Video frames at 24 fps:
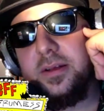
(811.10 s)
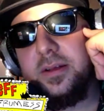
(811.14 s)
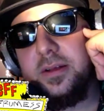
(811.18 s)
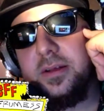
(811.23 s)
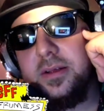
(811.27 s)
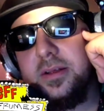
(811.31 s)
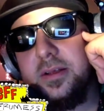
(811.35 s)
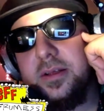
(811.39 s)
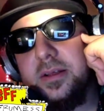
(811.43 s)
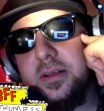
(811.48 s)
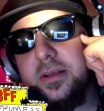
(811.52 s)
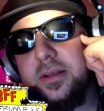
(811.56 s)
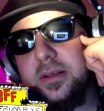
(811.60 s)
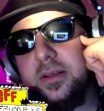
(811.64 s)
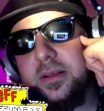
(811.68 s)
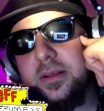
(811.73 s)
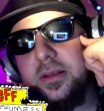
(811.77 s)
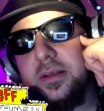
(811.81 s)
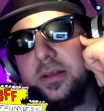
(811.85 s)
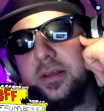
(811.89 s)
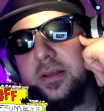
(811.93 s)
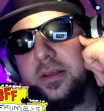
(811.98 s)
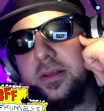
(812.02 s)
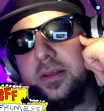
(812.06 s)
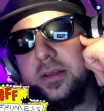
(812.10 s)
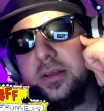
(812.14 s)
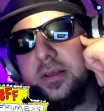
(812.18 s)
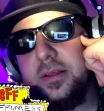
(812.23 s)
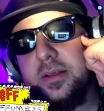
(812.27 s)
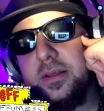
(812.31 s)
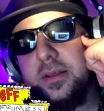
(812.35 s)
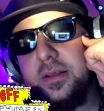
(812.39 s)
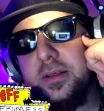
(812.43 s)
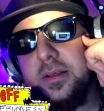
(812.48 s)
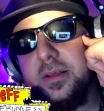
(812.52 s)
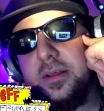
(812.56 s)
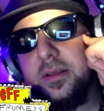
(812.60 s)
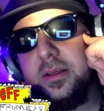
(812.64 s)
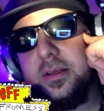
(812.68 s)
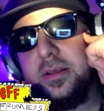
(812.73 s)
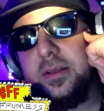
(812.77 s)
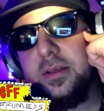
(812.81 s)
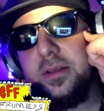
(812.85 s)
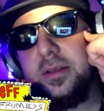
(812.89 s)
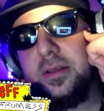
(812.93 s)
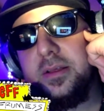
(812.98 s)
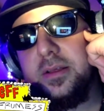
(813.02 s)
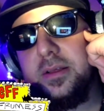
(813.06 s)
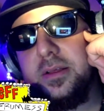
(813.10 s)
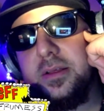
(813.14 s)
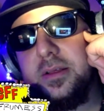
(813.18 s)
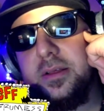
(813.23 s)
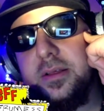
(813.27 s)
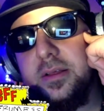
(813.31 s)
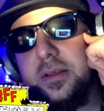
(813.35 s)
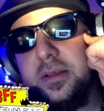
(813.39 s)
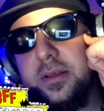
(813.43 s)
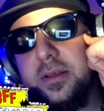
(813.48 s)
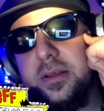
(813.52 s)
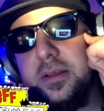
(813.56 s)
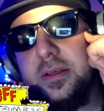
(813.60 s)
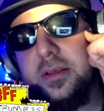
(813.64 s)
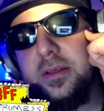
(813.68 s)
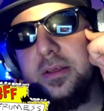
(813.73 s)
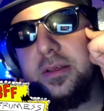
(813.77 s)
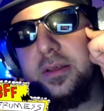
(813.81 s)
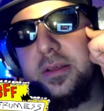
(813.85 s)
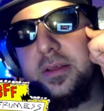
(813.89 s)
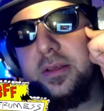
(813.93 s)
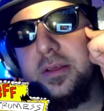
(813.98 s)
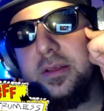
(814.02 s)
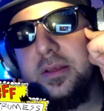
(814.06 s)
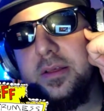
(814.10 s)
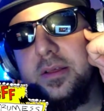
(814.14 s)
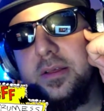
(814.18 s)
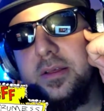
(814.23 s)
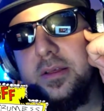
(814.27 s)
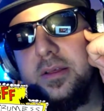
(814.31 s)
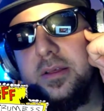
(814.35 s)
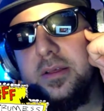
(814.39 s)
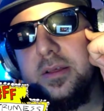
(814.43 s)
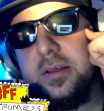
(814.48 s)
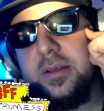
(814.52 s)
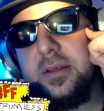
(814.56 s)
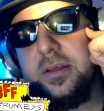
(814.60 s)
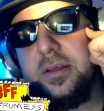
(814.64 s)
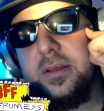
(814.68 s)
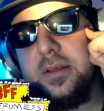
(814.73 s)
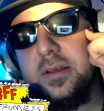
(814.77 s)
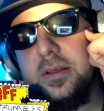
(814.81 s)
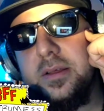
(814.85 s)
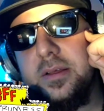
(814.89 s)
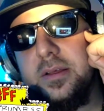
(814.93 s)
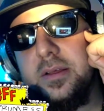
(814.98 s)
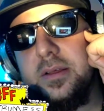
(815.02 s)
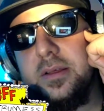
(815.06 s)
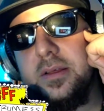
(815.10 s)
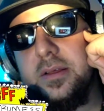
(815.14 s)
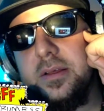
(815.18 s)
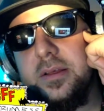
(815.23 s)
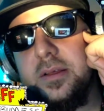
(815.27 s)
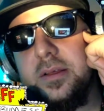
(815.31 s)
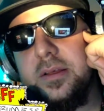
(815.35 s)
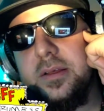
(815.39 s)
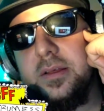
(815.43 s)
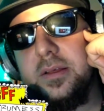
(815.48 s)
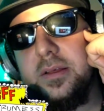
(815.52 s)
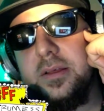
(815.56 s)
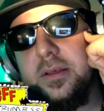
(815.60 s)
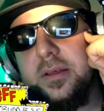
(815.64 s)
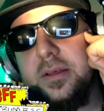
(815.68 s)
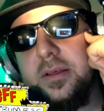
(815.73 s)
This person isn't speaking.